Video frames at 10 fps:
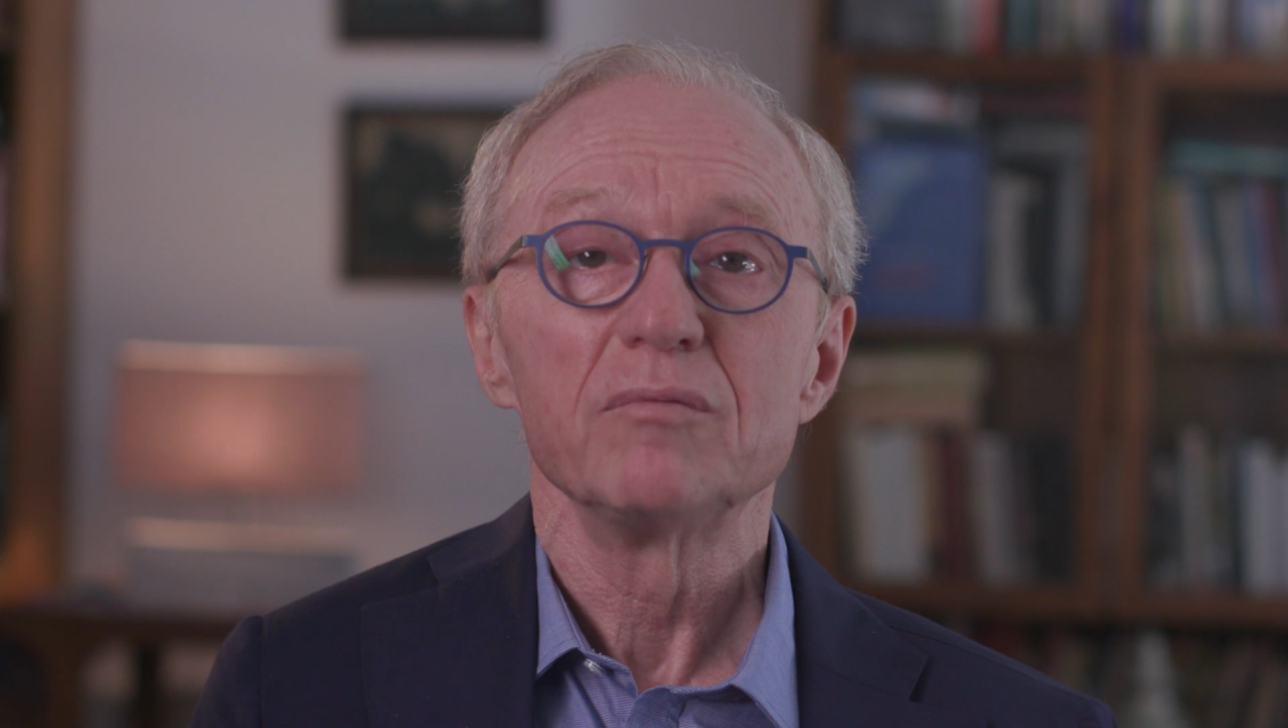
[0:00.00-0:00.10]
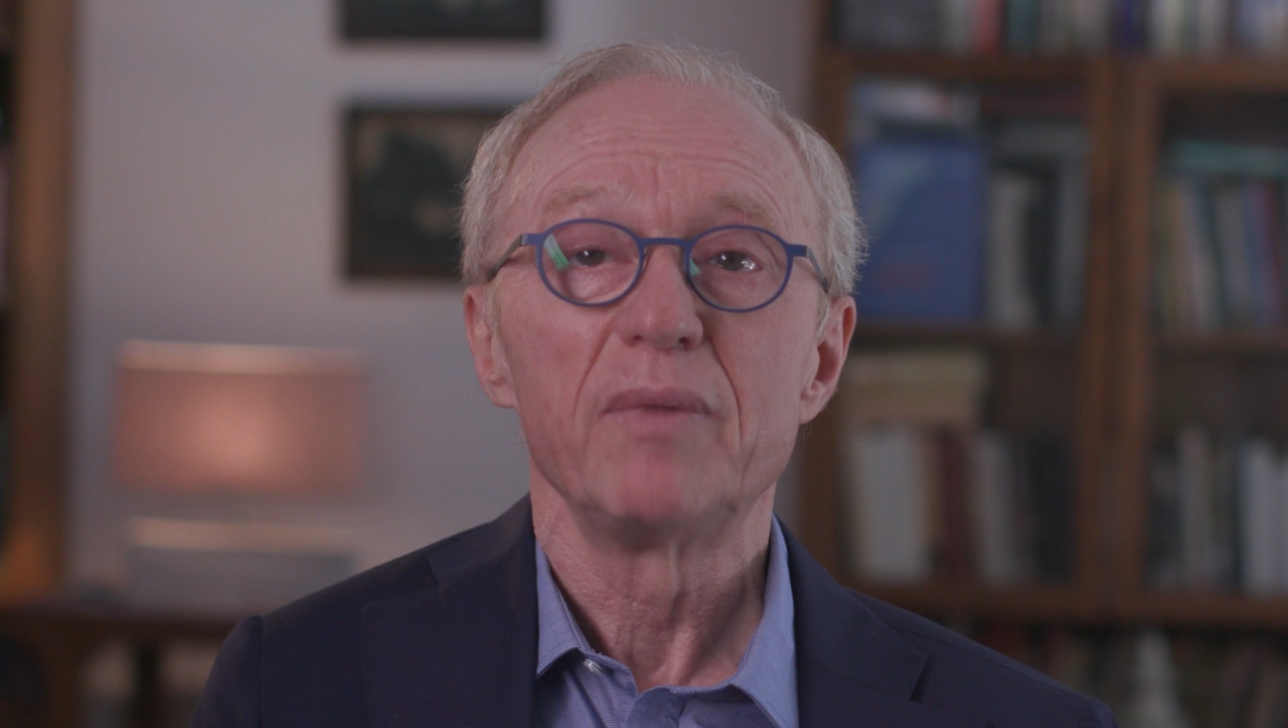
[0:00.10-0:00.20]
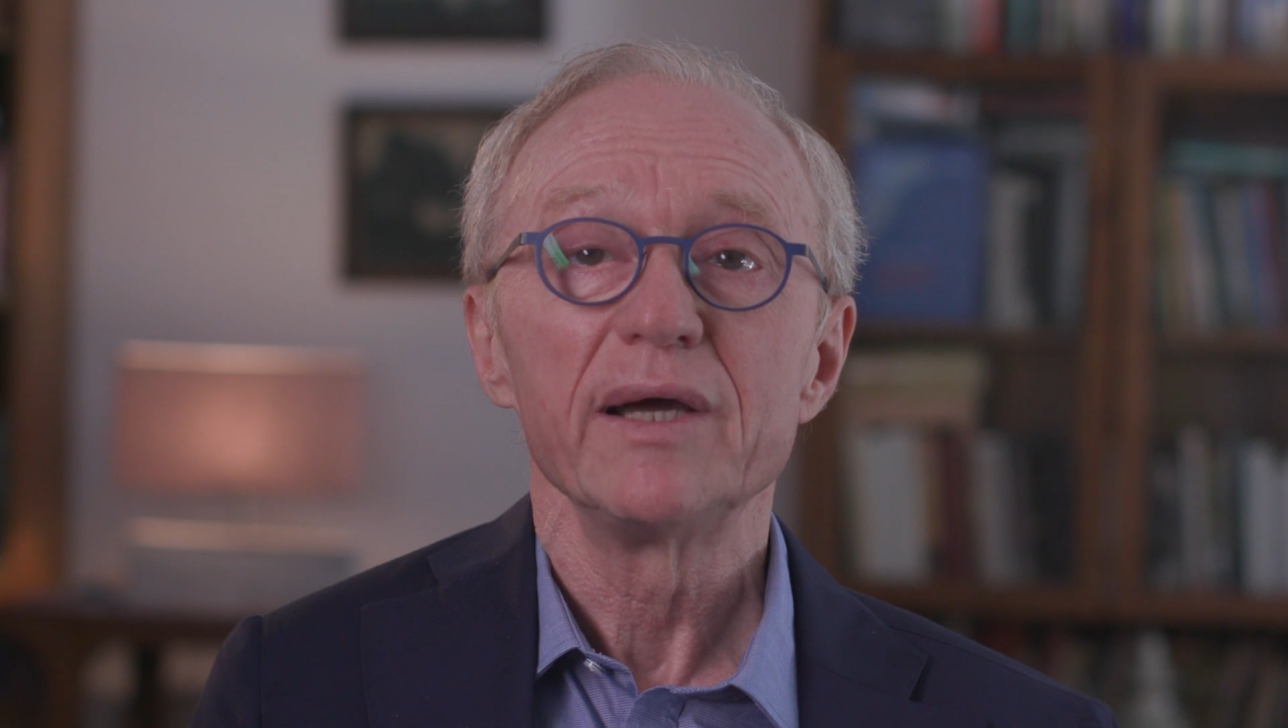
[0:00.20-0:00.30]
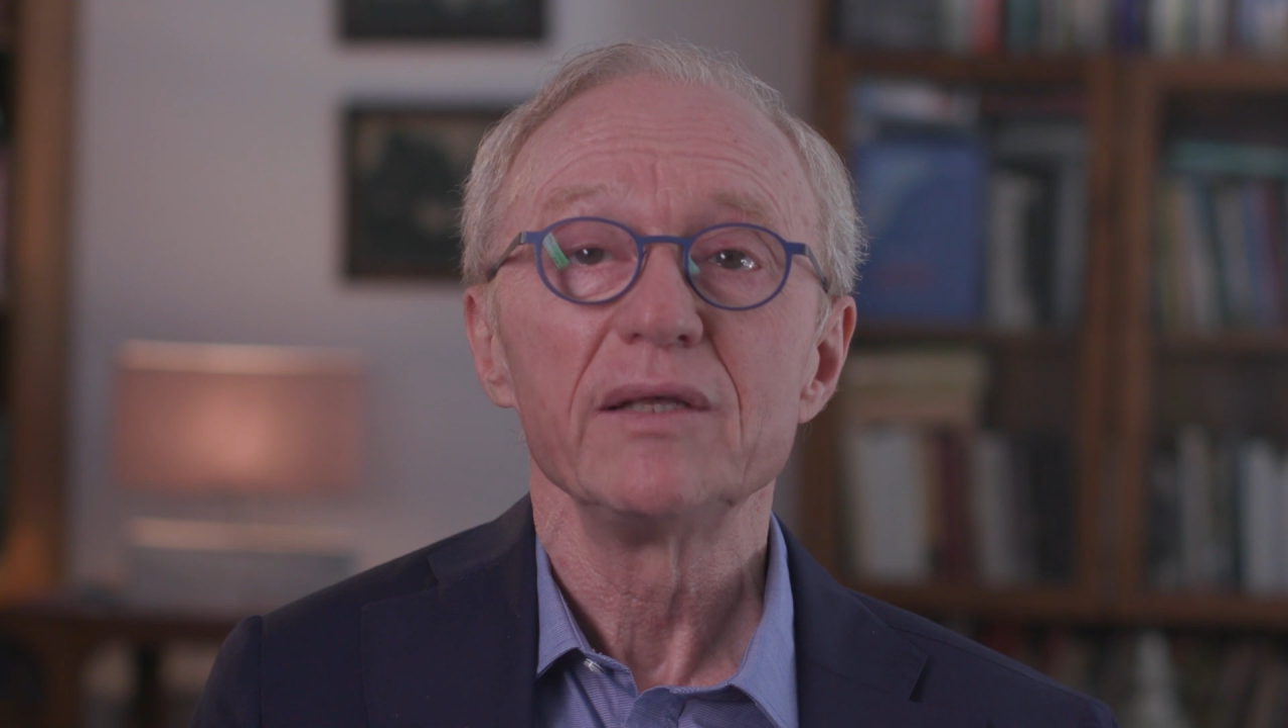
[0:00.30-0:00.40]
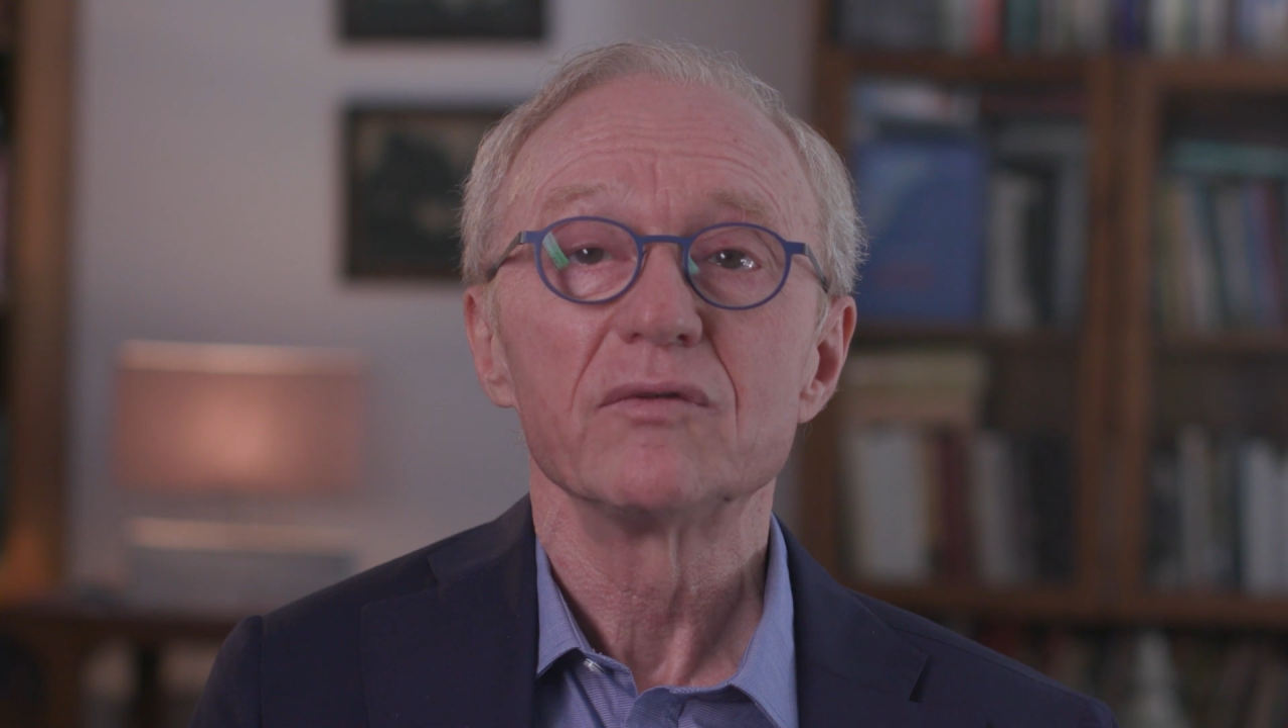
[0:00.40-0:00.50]

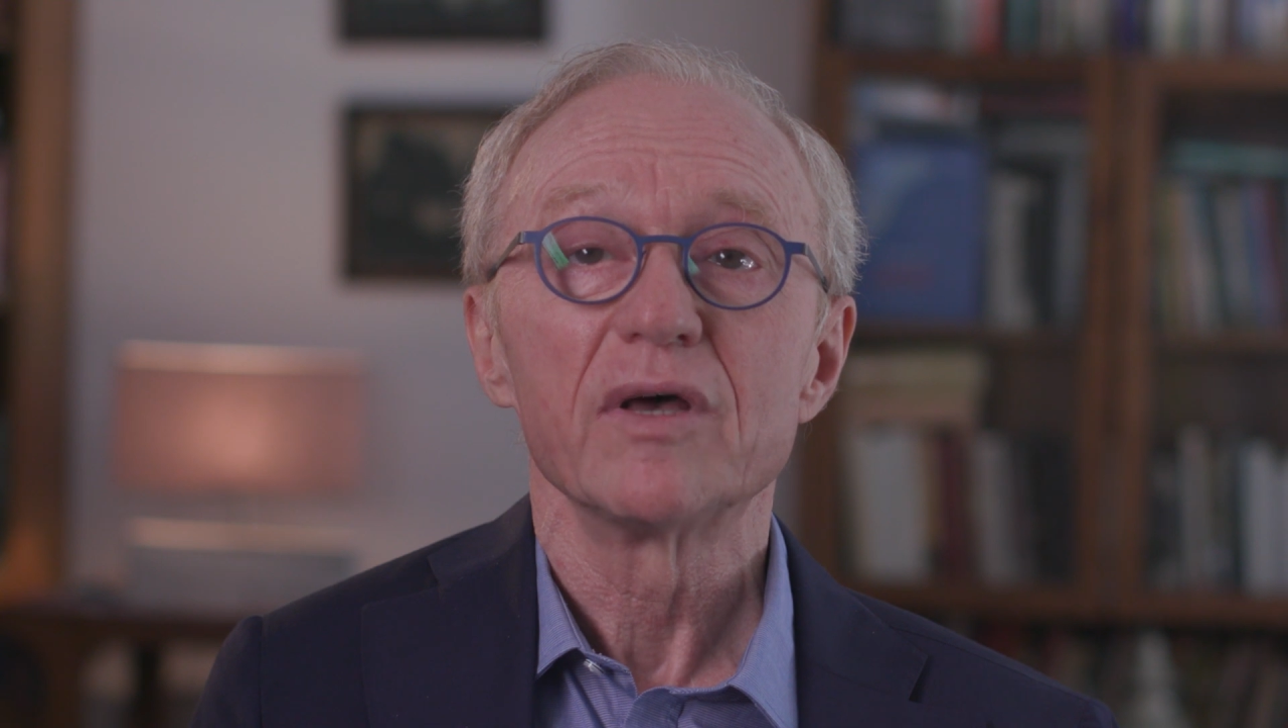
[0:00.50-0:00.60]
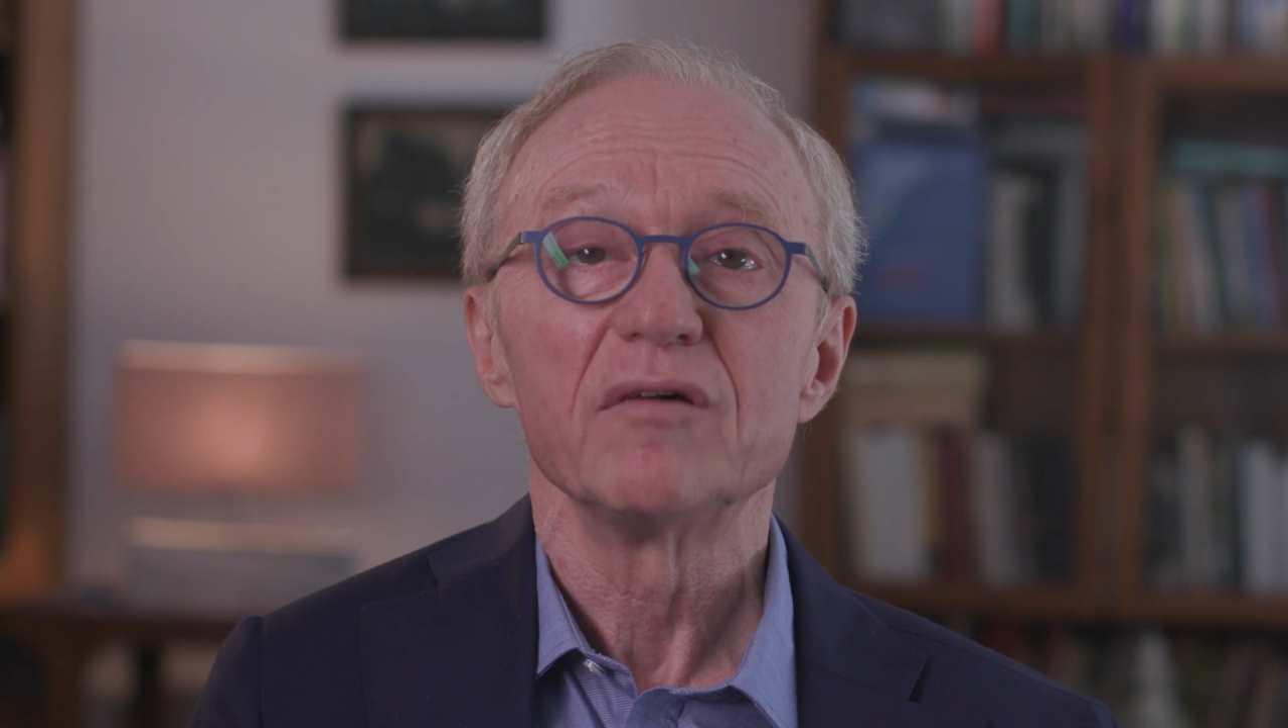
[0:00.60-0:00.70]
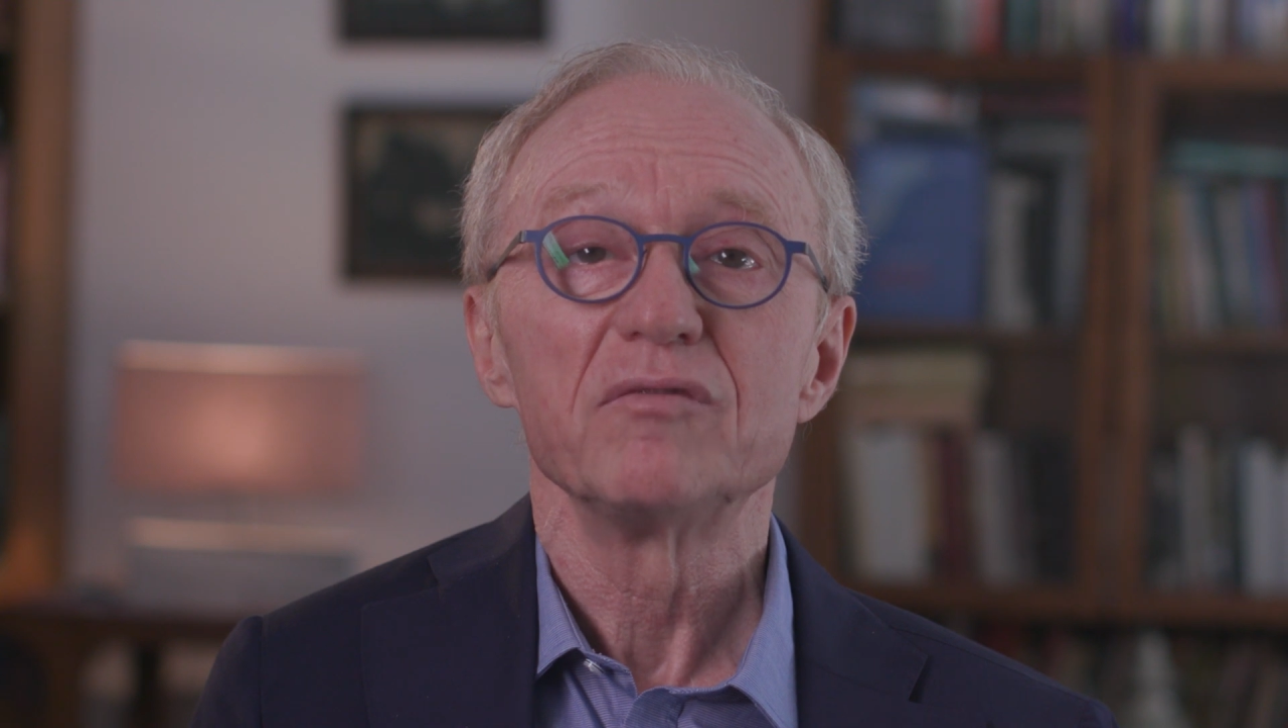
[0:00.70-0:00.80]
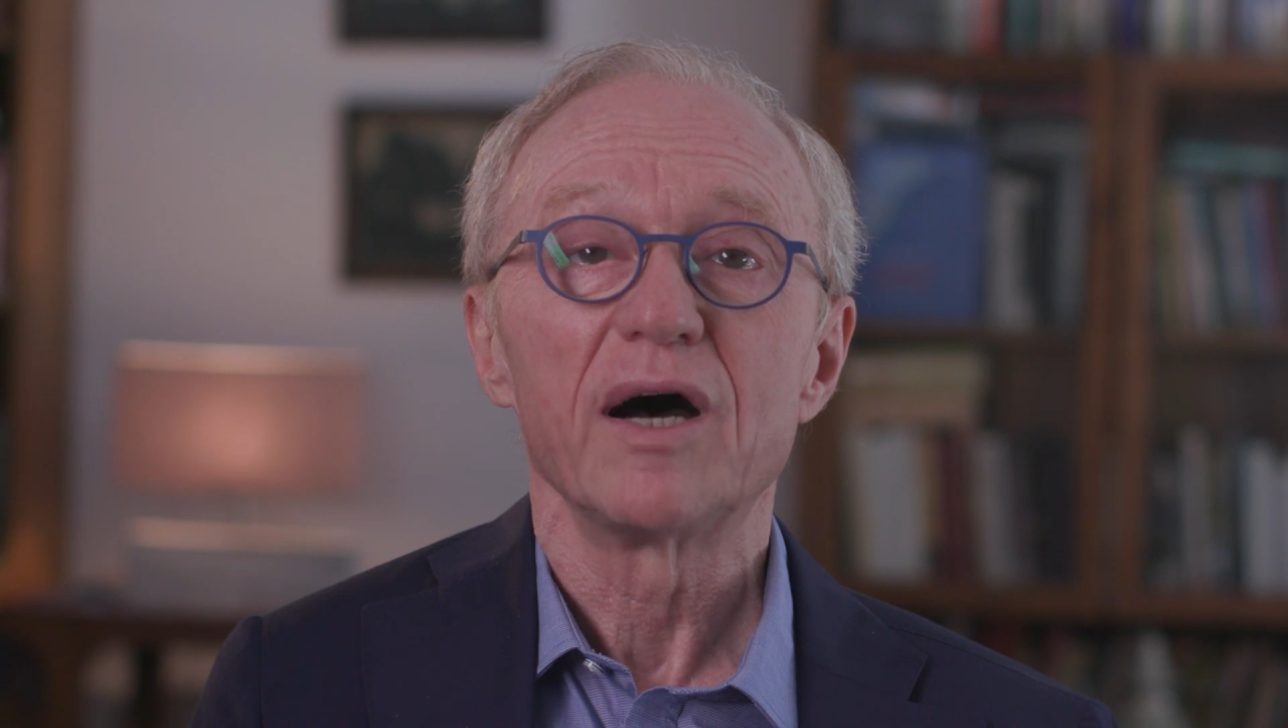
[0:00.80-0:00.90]
might have